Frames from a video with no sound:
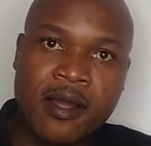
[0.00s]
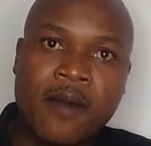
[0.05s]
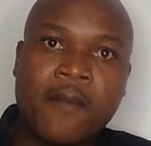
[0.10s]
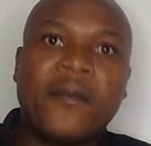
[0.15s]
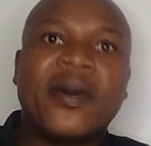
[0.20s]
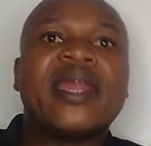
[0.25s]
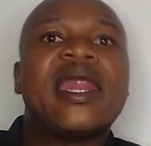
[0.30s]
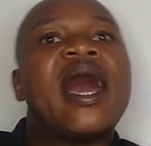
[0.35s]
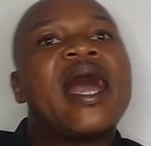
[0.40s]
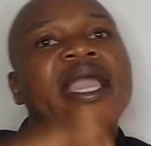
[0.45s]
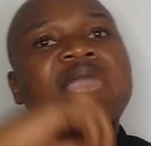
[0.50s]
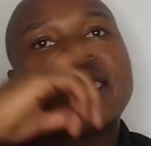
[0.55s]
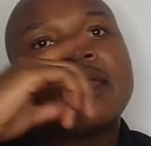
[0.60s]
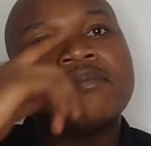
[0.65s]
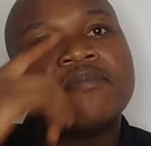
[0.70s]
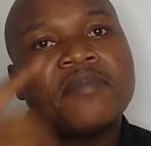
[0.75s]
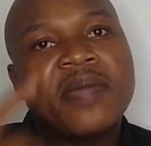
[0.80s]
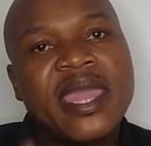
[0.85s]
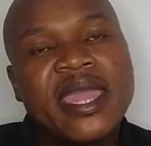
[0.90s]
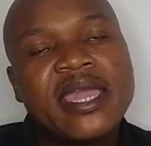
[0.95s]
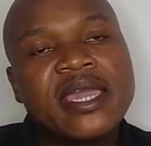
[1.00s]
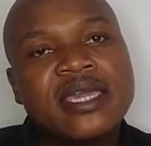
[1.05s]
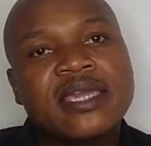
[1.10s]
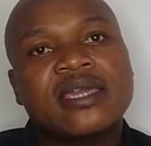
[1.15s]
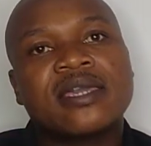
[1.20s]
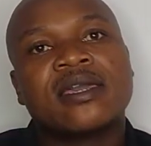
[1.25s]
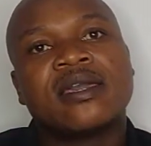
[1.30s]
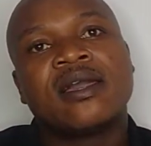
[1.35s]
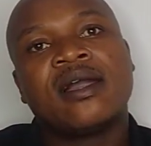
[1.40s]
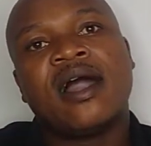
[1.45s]
but I can
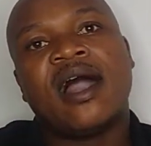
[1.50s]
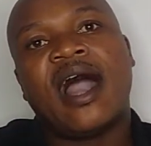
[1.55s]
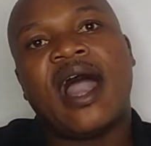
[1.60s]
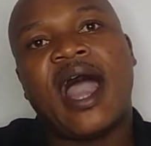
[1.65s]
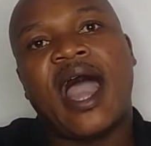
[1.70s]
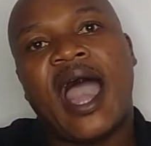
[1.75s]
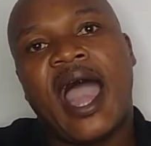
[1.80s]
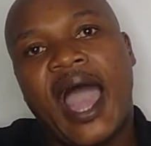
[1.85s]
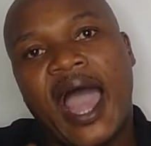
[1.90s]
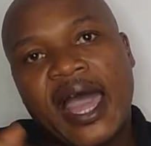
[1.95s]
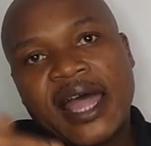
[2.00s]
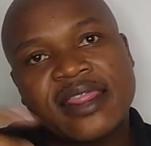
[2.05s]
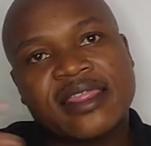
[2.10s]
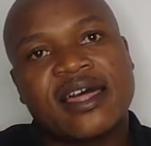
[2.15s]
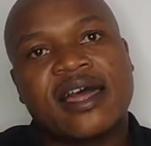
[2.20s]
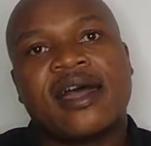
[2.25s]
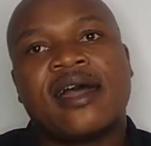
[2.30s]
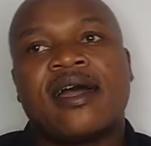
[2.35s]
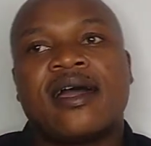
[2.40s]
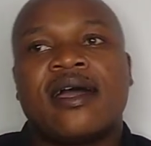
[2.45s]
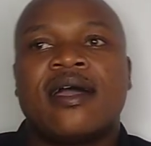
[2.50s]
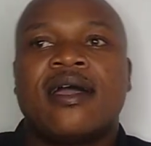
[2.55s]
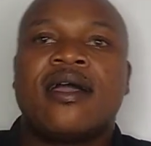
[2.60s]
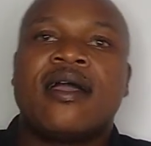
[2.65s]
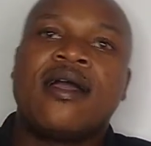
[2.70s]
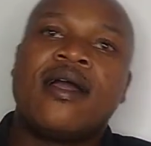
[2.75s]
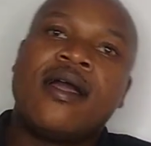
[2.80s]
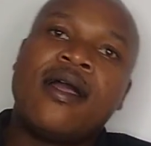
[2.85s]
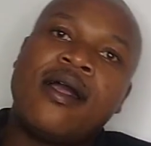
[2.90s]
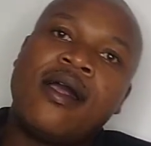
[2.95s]
make other
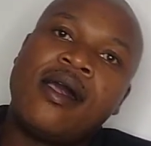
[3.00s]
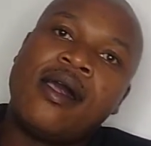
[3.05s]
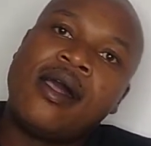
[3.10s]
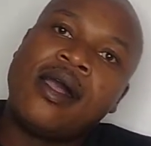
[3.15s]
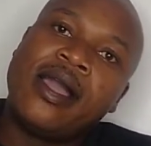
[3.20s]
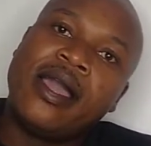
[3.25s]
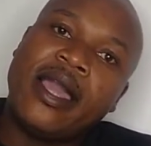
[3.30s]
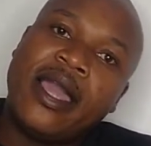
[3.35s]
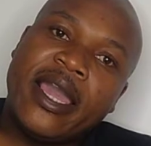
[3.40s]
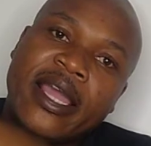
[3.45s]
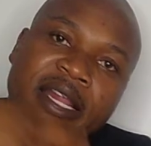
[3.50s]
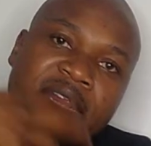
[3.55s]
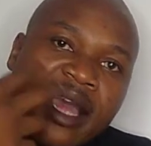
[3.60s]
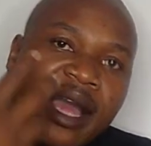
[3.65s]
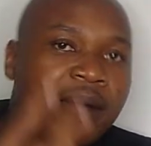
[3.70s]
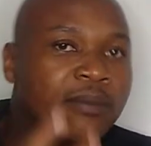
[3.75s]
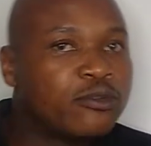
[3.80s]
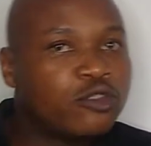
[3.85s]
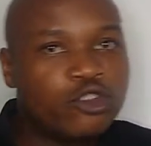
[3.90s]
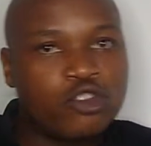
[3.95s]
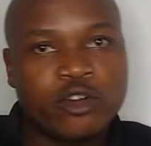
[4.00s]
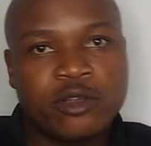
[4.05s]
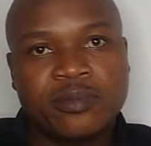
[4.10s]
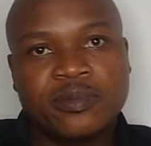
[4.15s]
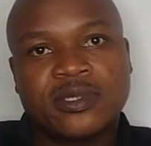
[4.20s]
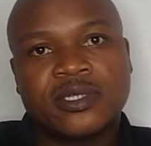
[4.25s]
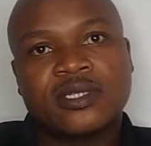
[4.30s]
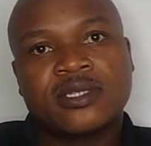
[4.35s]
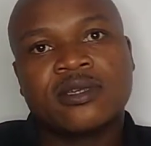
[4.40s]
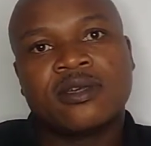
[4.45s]
income
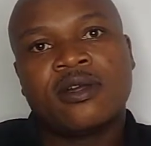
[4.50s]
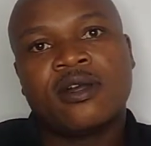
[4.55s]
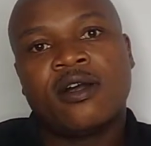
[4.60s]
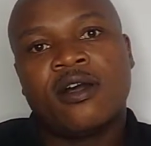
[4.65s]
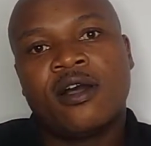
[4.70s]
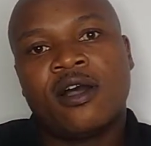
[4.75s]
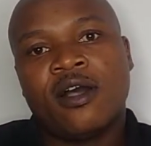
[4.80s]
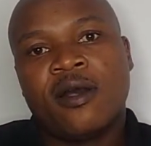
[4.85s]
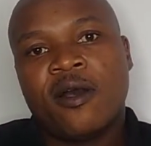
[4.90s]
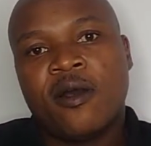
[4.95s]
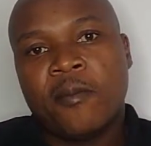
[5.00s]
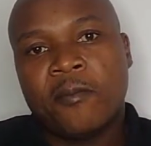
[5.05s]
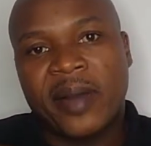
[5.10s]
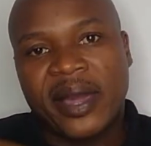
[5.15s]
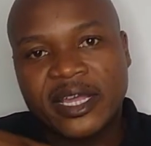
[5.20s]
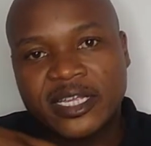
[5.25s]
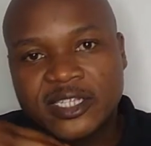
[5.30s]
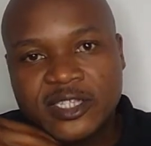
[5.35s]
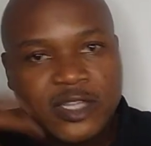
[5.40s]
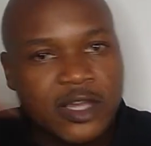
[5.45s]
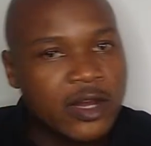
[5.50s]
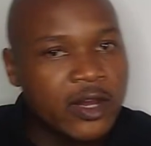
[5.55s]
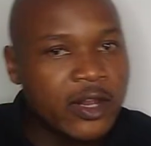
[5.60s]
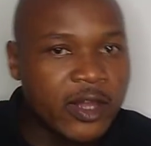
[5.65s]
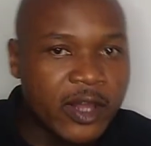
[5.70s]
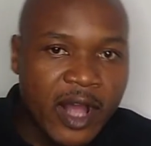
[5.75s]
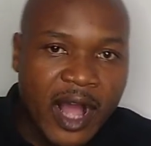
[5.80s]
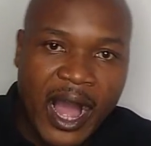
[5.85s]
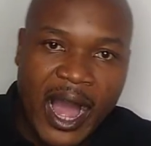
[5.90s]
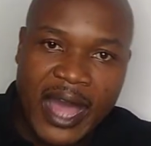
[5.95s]
streams by
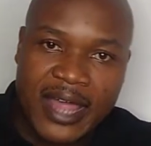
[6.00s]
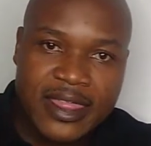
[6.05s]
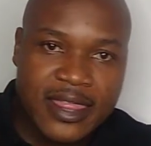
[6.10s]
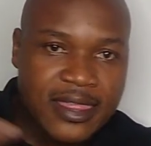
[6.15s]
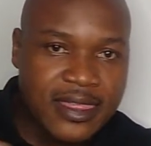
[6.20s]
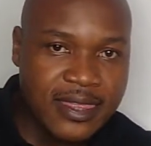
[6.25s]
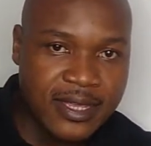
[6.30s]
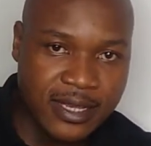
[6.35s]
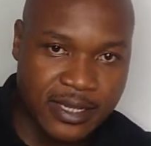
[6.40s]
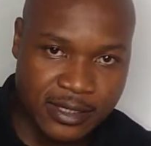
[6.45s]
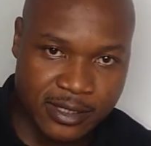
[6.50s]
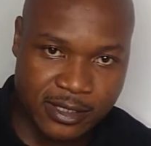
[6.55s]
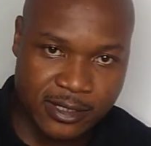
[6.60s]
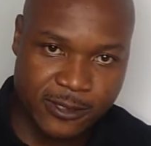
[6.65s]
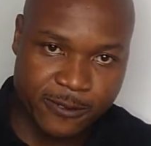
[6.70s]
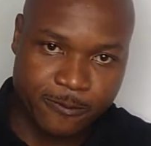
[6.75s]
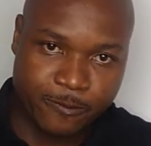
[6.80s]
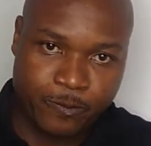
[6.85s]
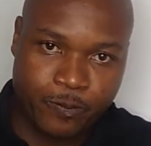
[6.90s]
selling other things